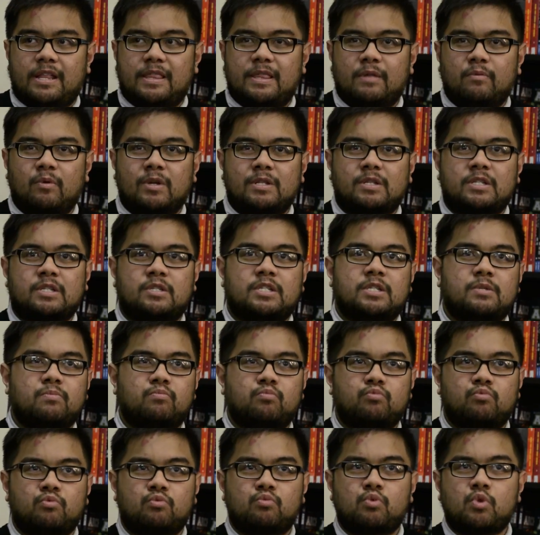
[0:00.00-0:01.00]
and
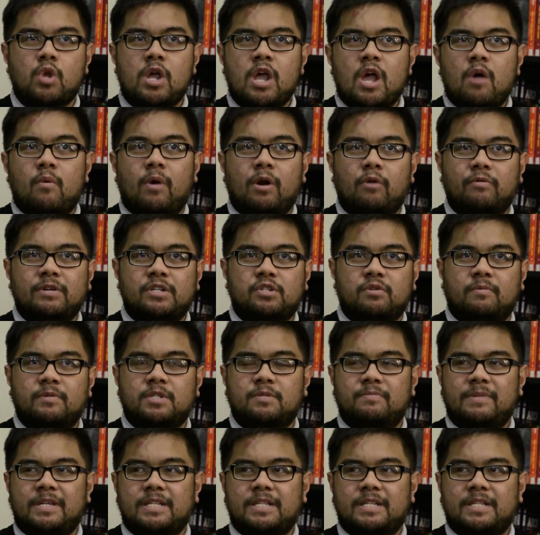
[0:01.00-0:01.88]
what always troubles